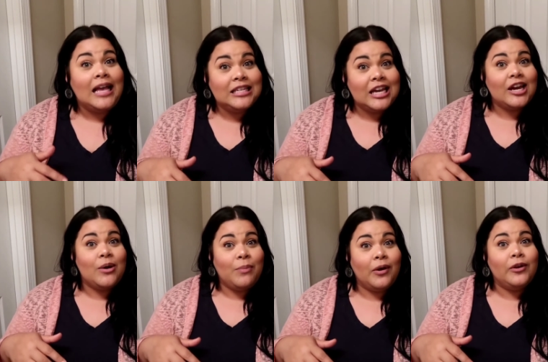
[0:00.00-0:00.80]
check
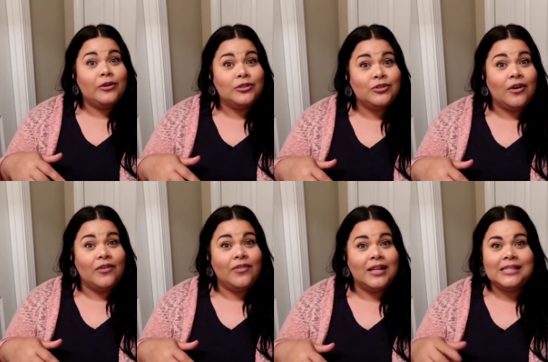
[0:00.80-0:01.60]
up on your
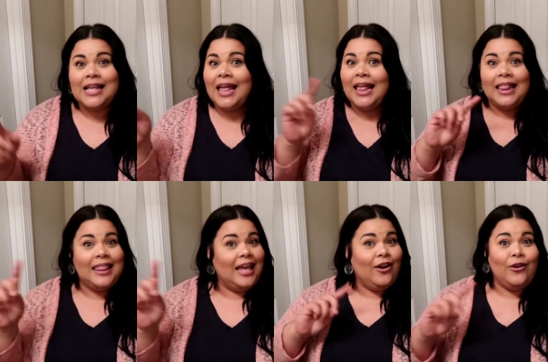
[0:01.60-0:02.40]
strong friends
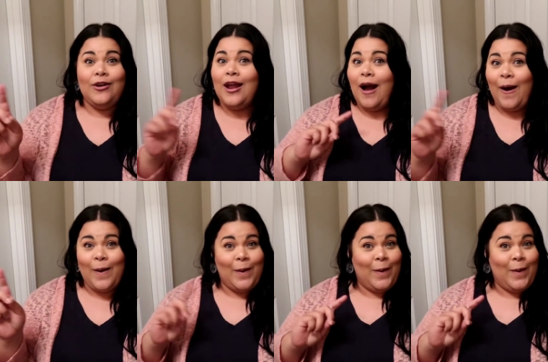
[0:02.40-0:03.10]
they are not